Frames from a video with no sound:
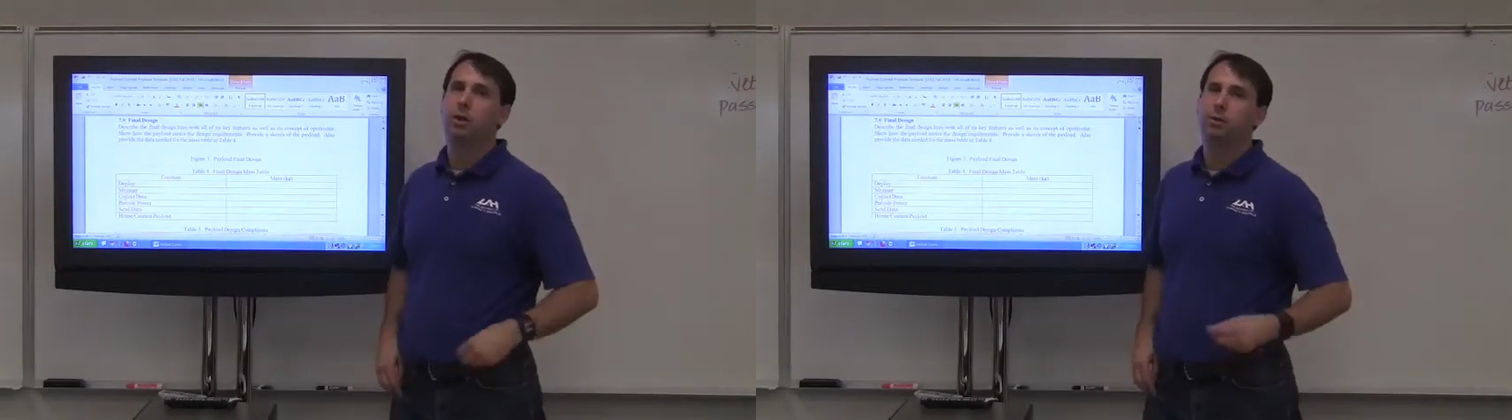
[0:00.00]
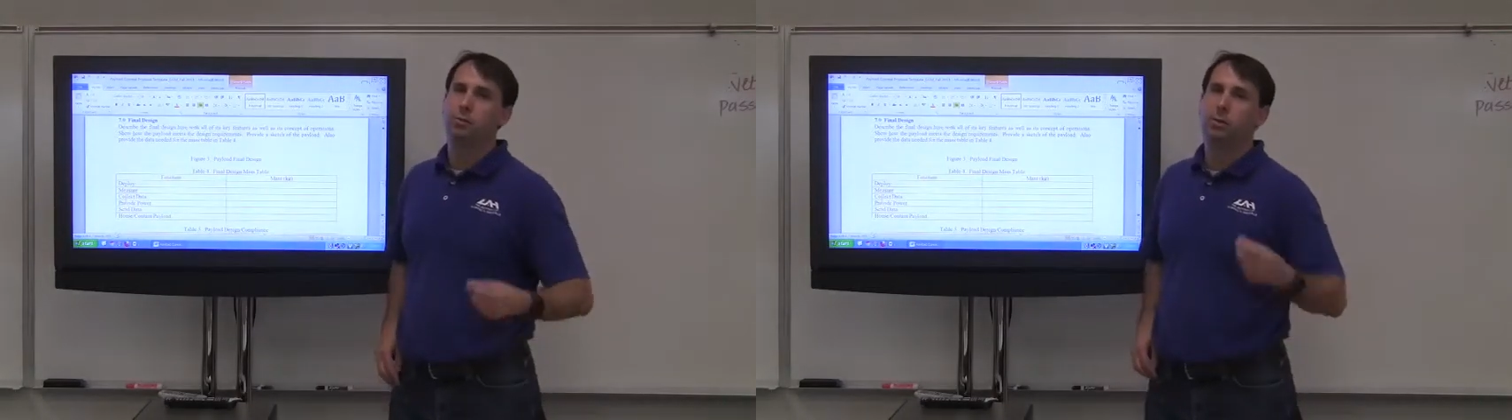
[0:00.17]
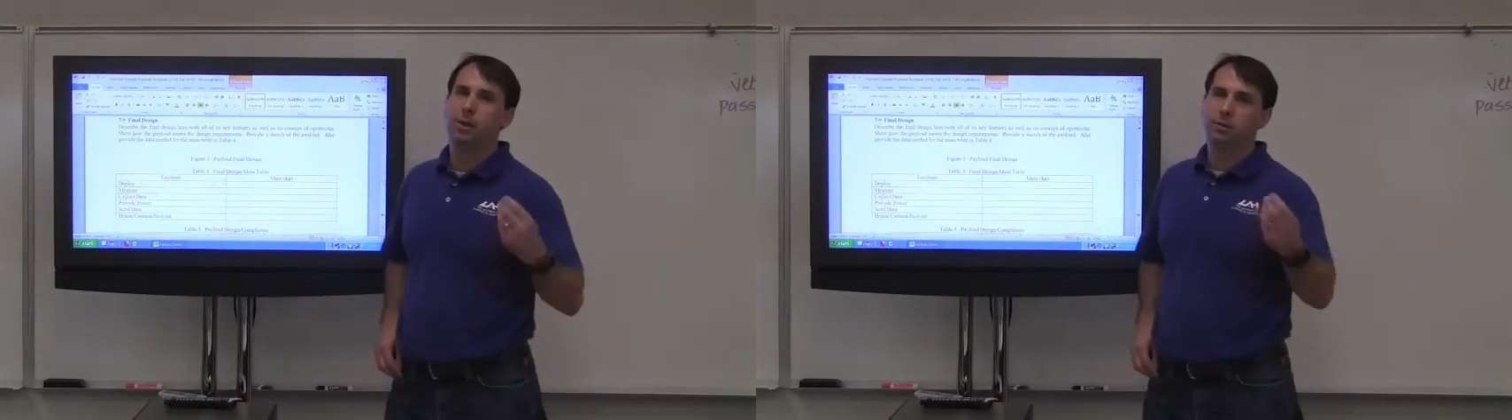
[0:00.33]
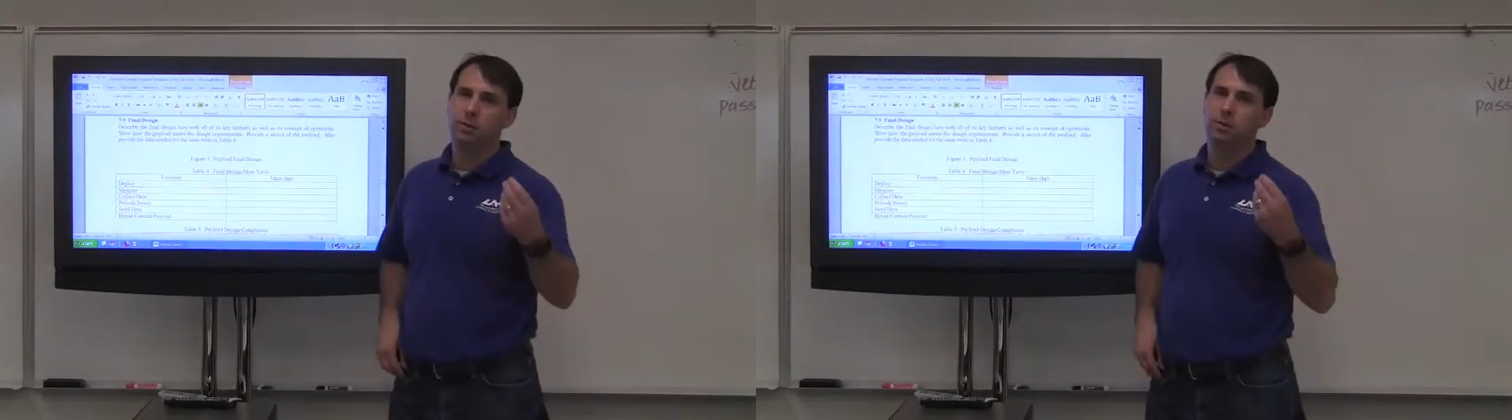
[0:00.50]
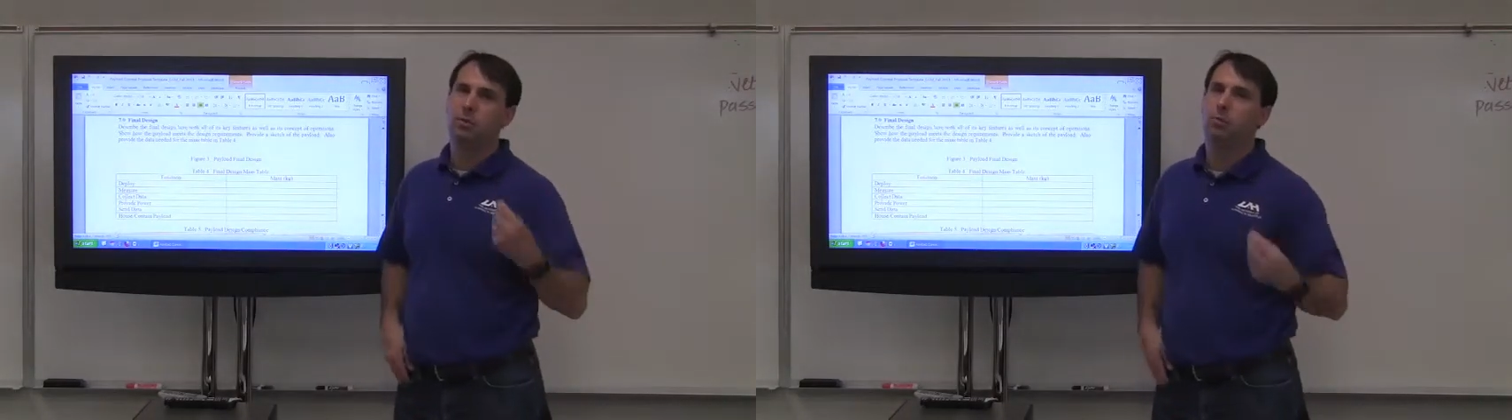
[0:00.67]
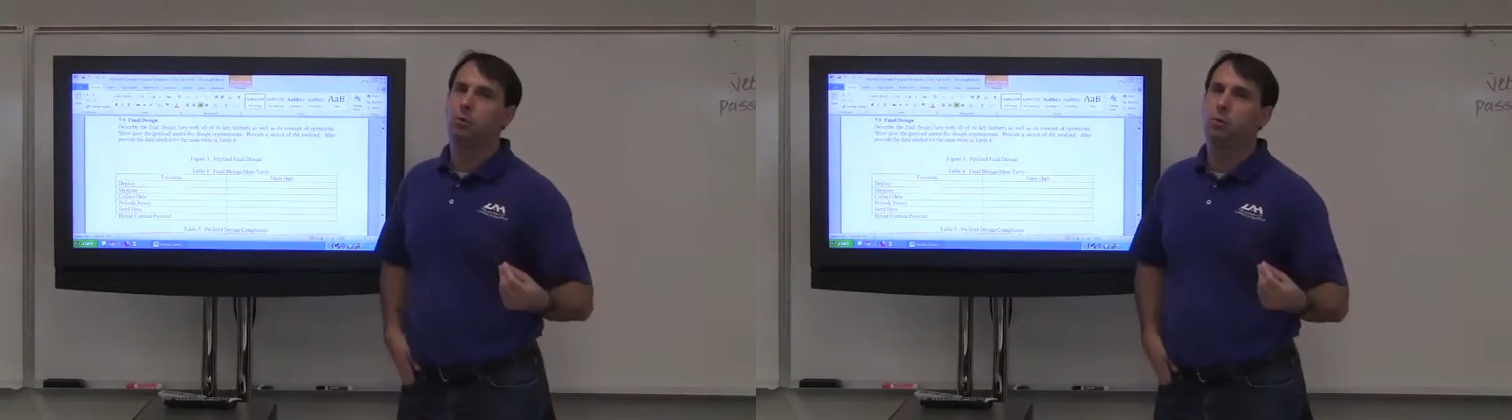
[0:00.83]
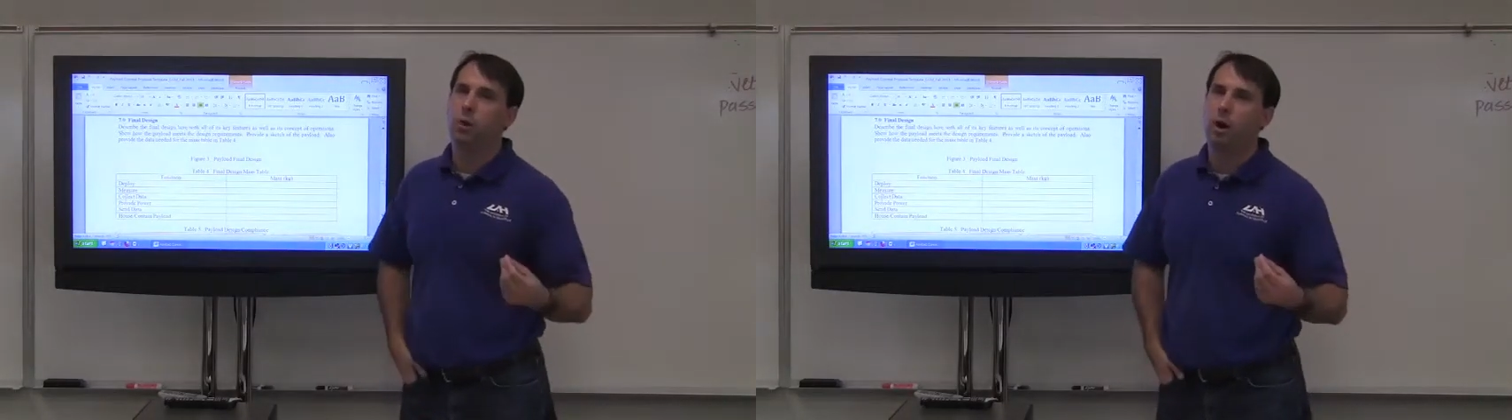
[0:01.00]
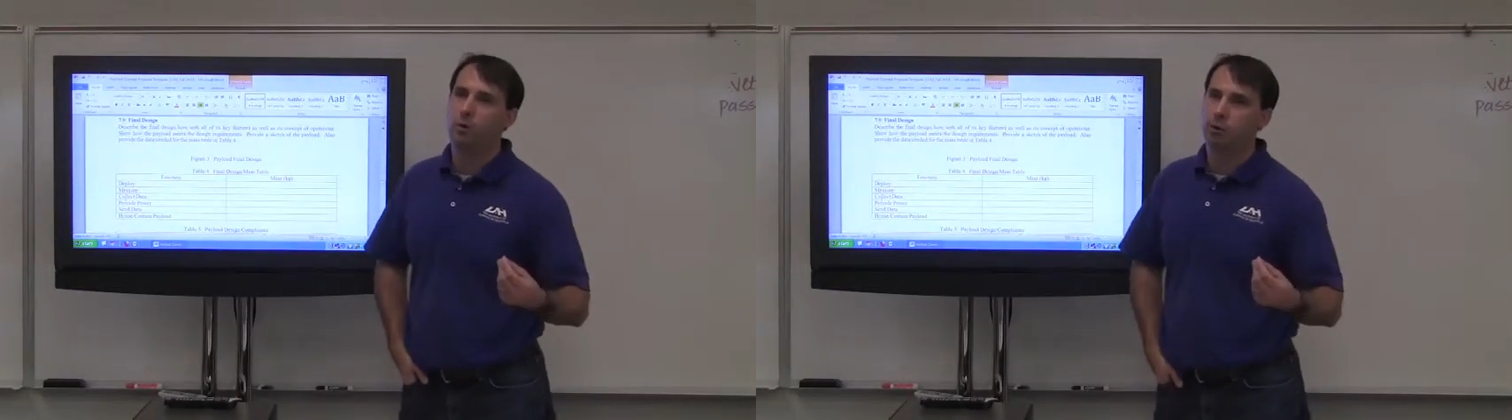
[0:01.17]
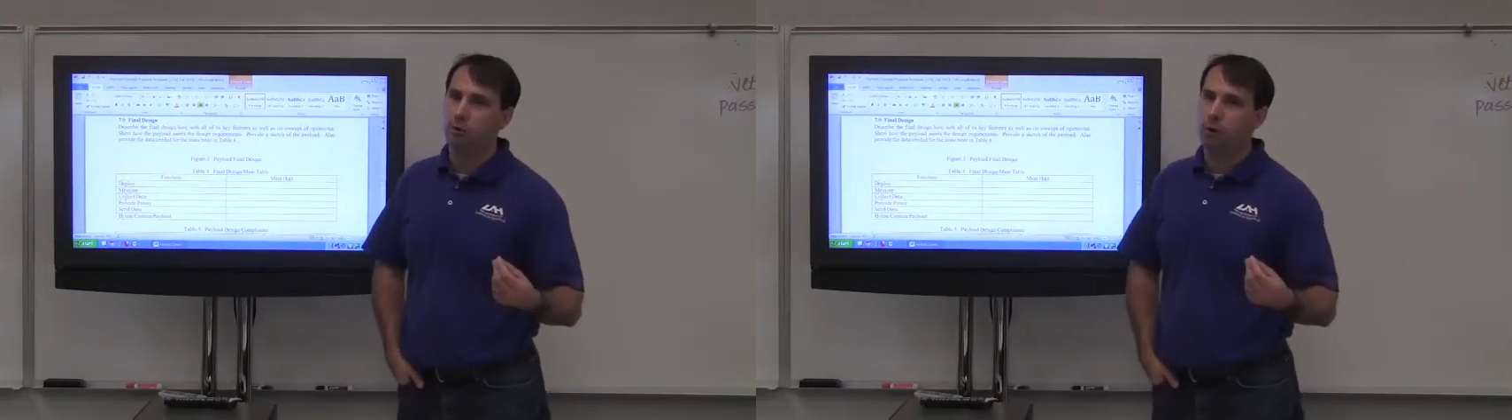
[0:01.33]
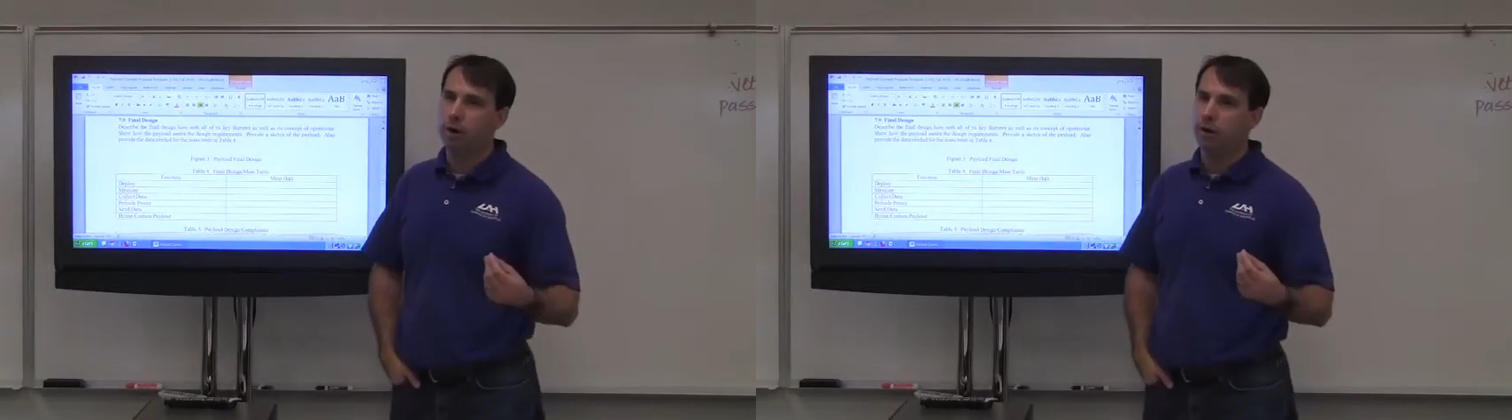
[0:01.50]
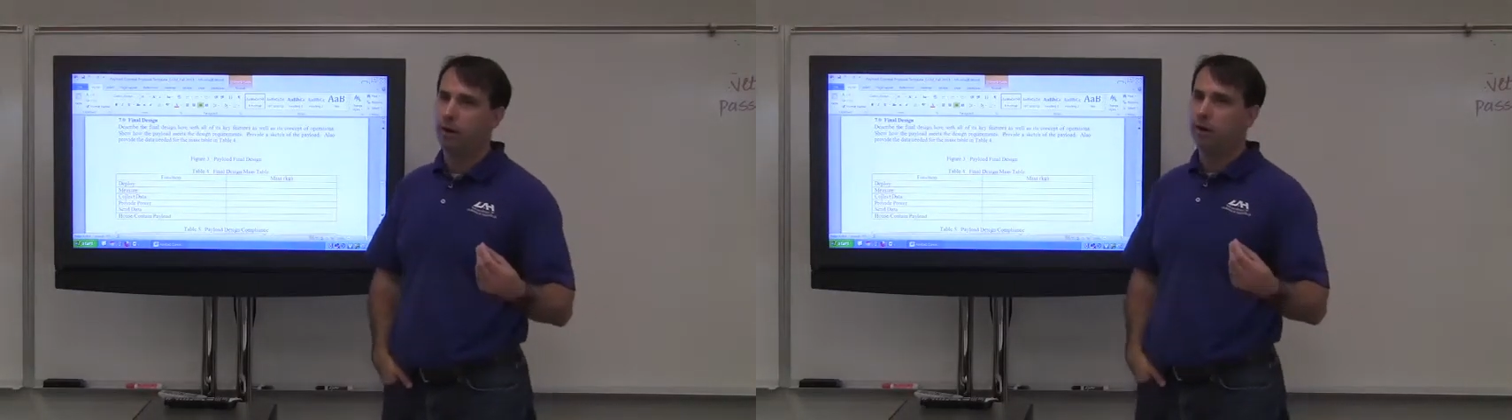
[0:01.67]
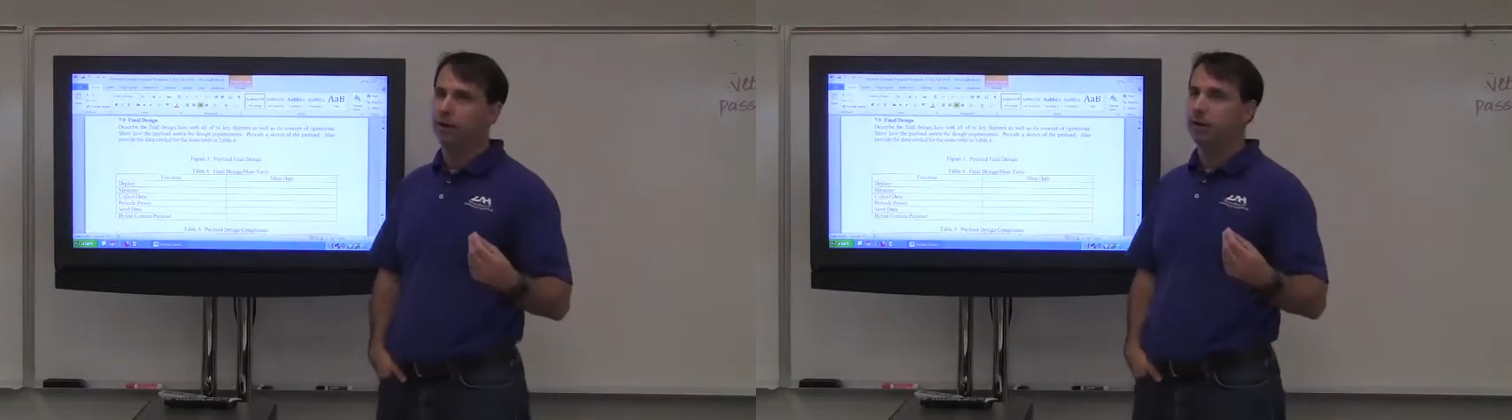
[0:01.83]
because your processor was required to
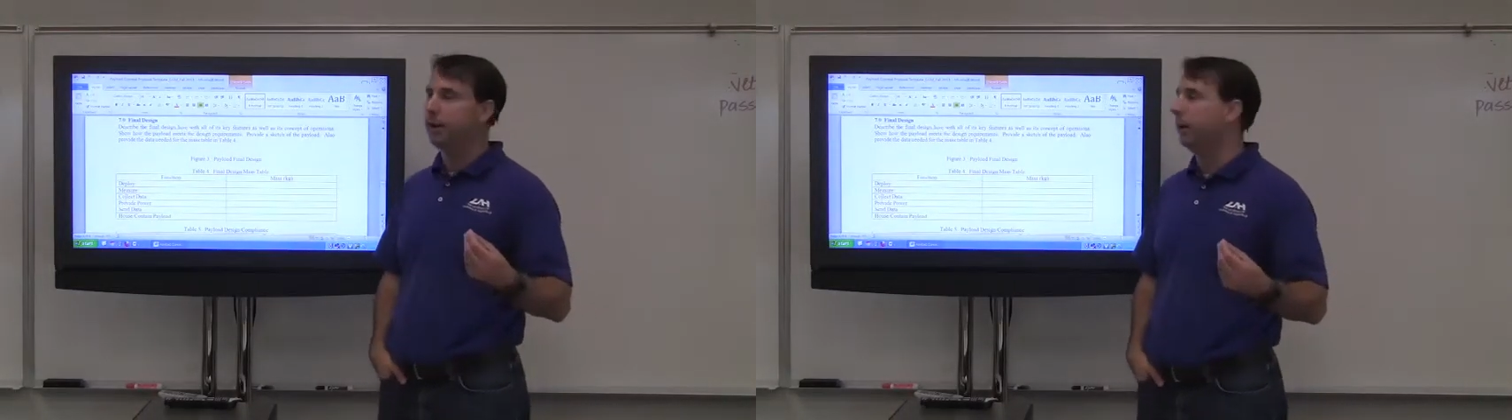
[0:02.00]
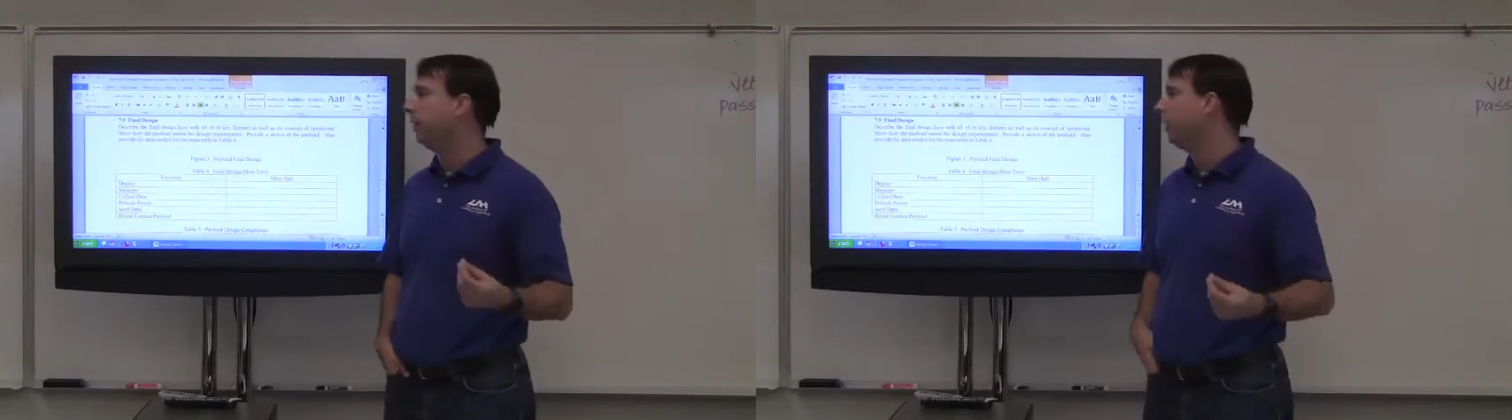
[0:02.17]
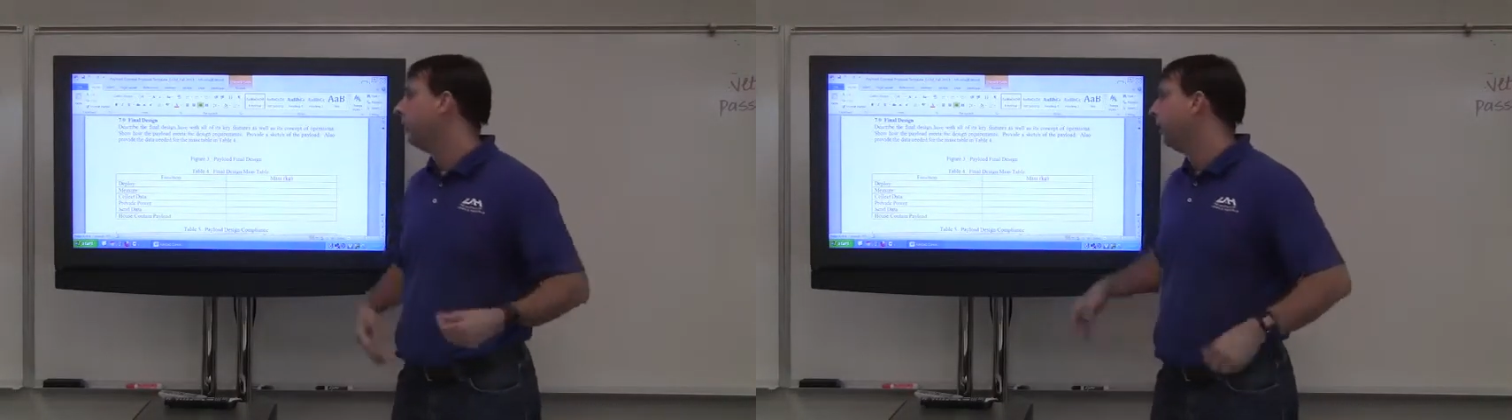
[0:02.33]
collect data.